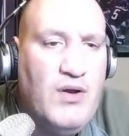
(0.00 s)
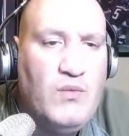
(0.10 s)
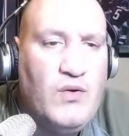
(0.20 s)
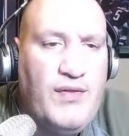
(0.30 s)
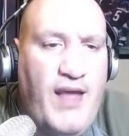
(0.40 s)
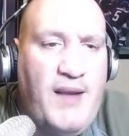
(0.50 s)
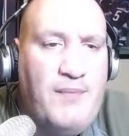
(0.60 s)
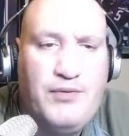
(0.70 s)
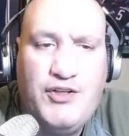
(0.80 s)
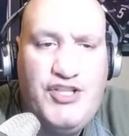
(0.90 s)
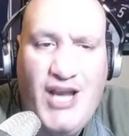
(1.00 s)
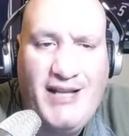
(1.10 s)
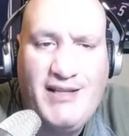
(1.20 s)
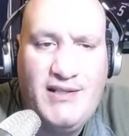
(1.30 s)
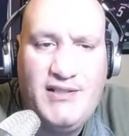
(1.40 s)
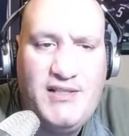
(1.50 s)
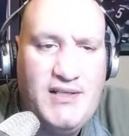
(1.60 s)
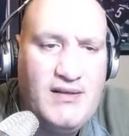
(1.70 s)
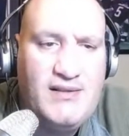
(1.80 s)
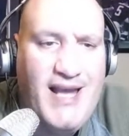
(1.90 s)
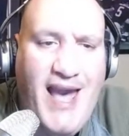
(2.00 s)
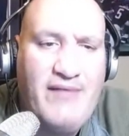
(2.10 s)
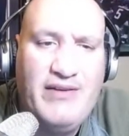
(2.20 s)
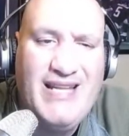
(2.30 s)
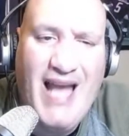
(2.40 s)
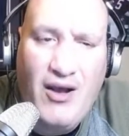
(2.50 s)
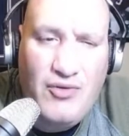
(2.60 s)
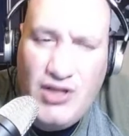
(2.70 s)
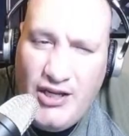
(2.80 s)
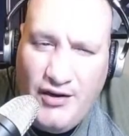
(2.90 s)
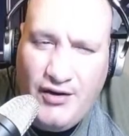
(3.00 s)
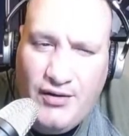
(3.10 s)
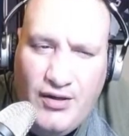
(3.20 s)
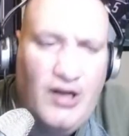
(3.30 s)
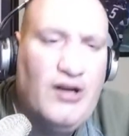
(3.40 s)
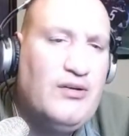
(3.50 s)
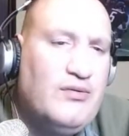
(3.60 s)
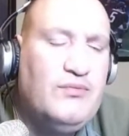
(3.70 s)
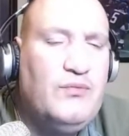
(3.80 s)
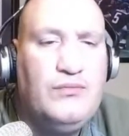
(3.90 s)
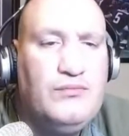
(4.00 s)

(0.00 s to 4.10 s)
Were they projected to have a down year, or